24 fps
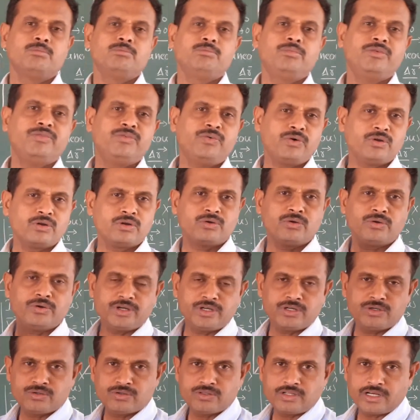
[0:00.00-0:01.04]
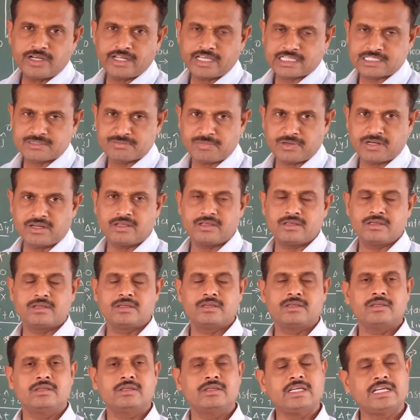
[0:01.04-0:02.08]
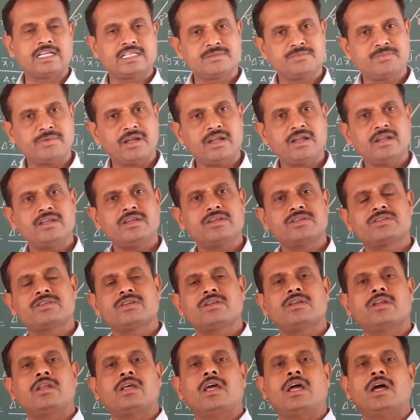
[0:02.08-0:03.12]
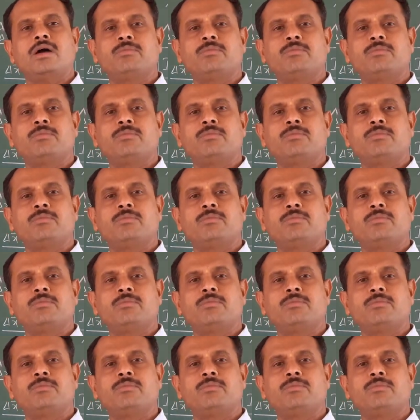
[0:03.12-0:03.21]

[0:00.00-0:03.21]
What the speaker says: Before going to that explanation